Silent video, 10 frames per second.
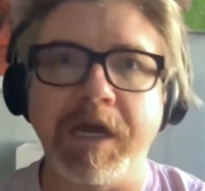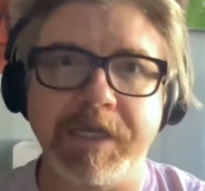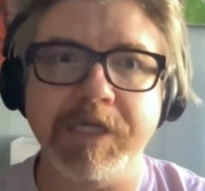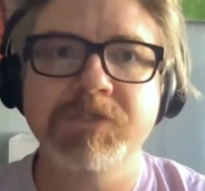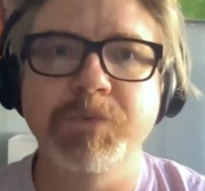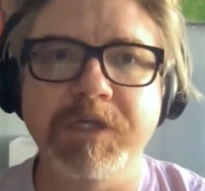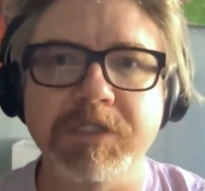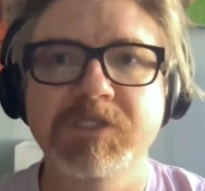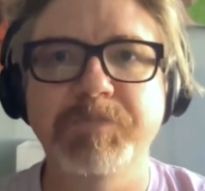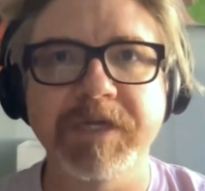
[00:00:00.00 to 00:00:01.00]
I guess we
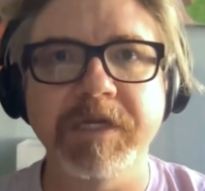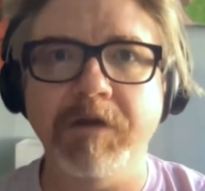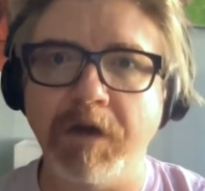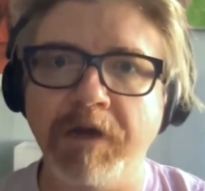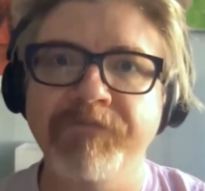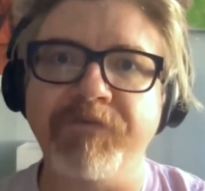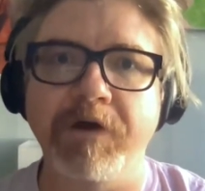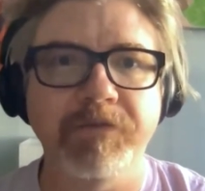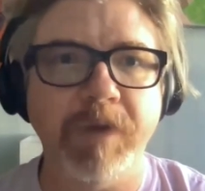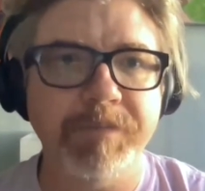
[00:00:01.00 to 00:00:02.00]
can spin it off
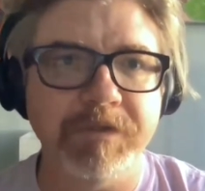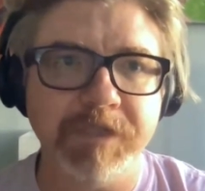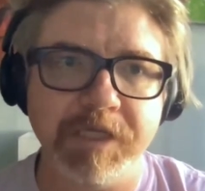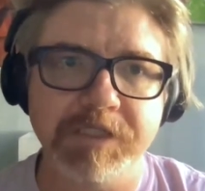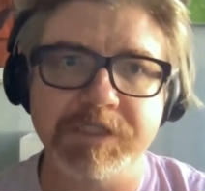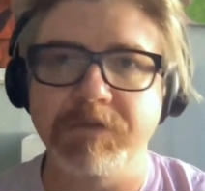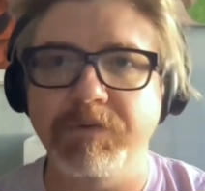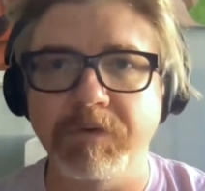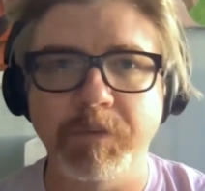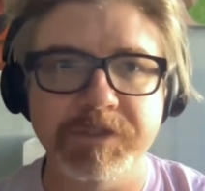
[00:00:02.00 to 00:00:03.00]
on the reputation that
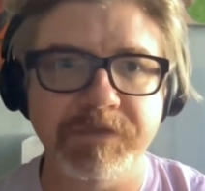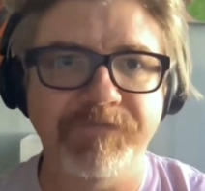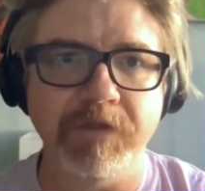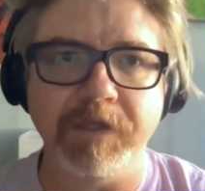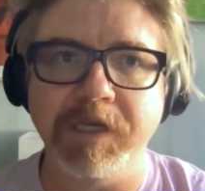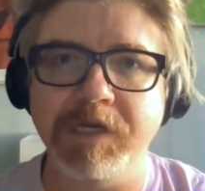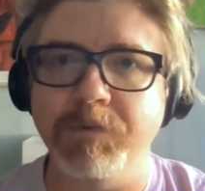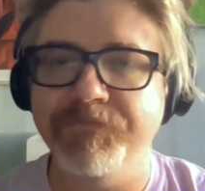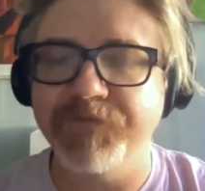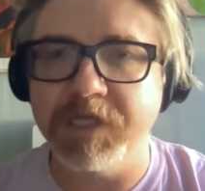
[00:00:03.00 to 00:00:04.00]
we were once
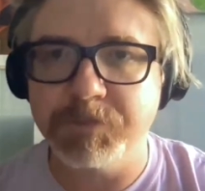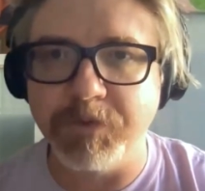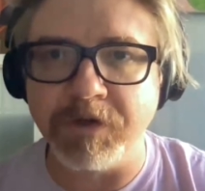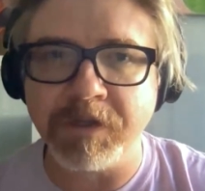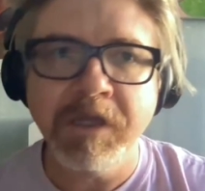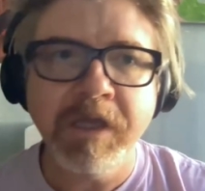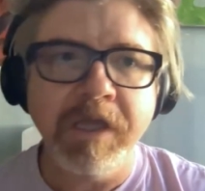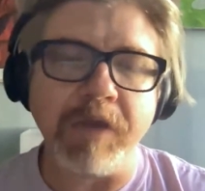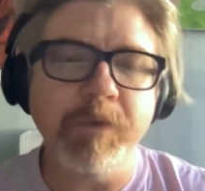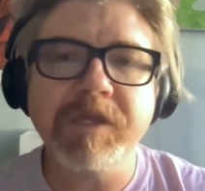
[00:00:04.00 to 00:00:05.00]
affiliated with Facebook
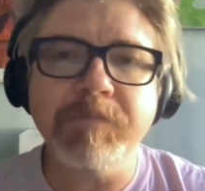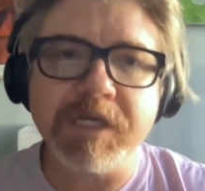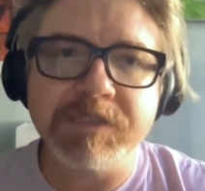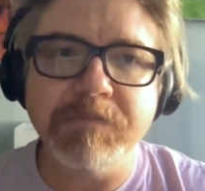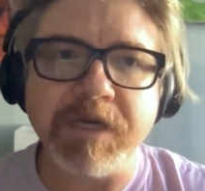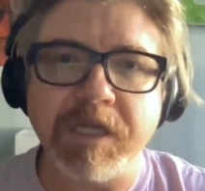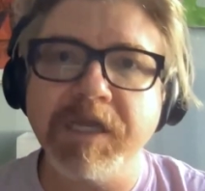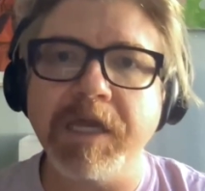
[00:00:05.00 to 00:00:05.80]
and we can make some money.